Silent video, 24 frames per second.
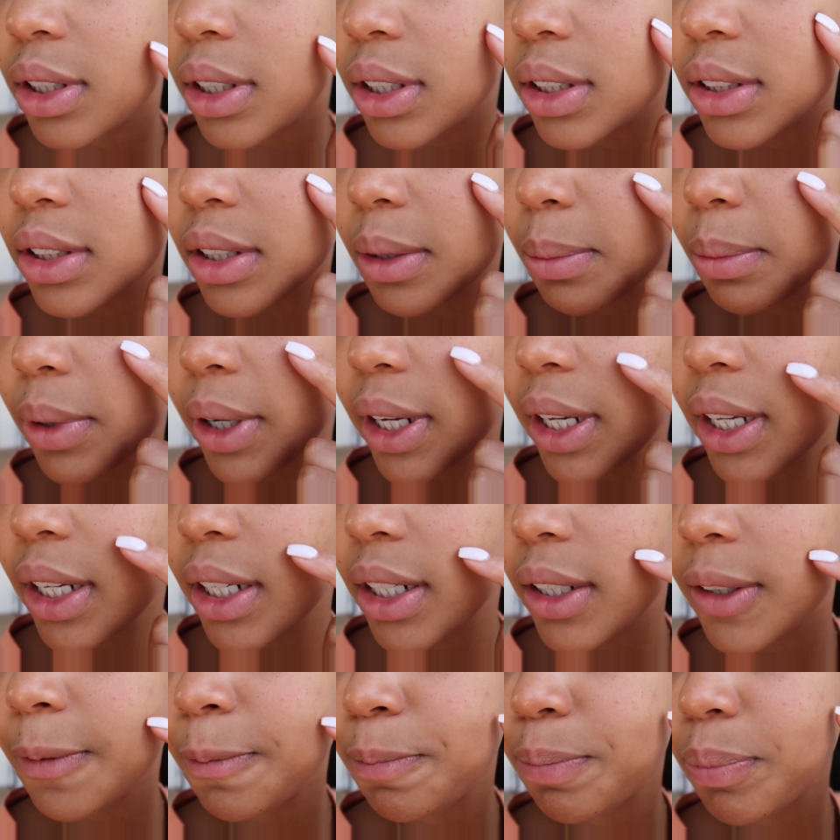like some right
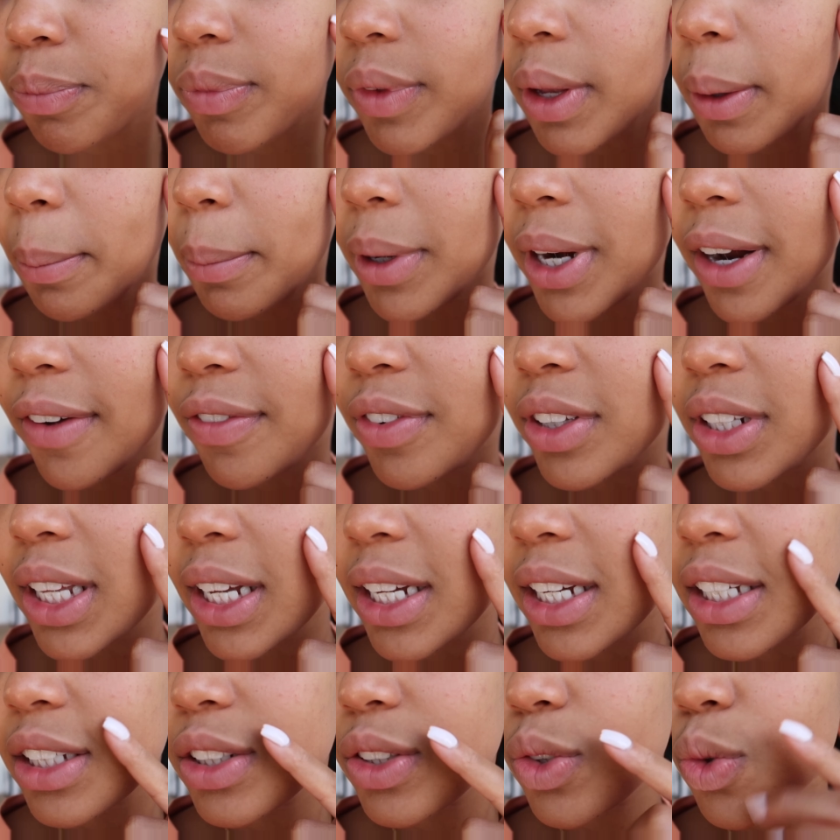here. But I feel
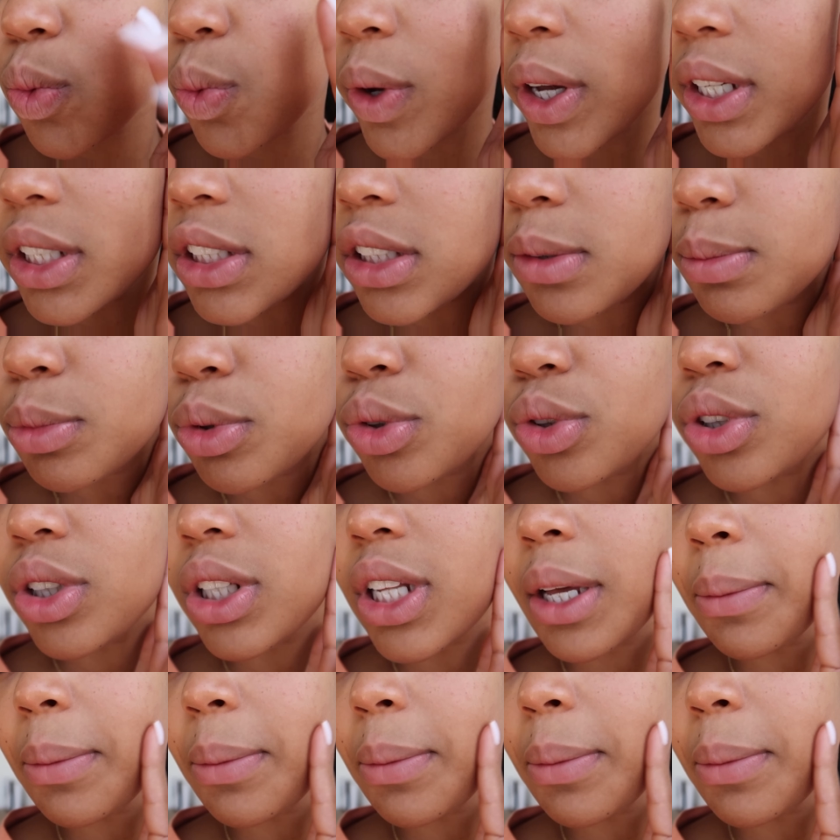like it's way smoother.